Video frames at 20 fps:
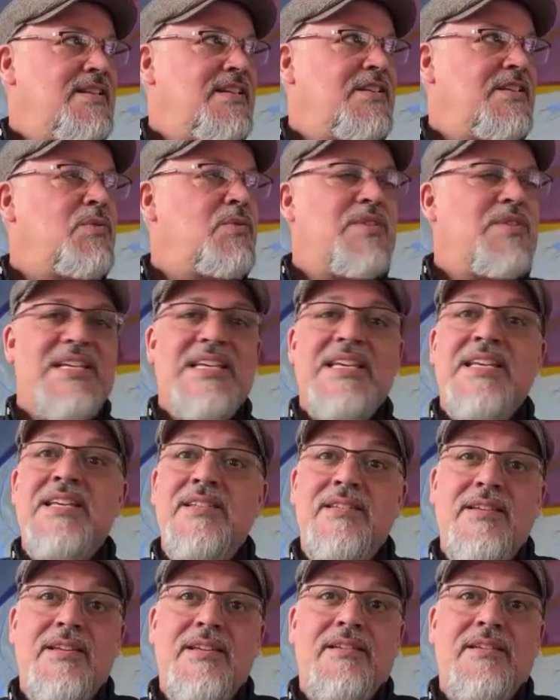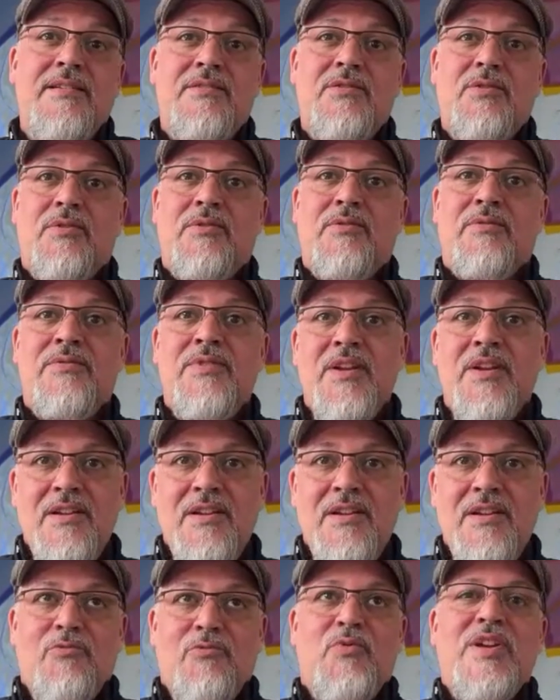this was an easy sort of
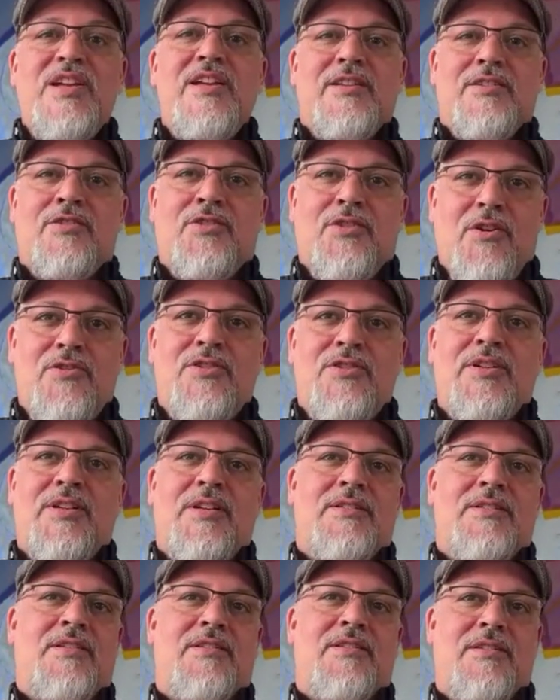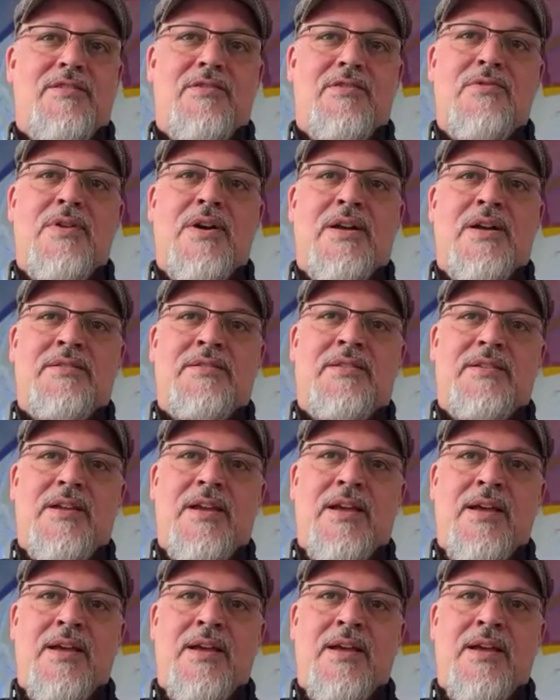reinsertion into the US.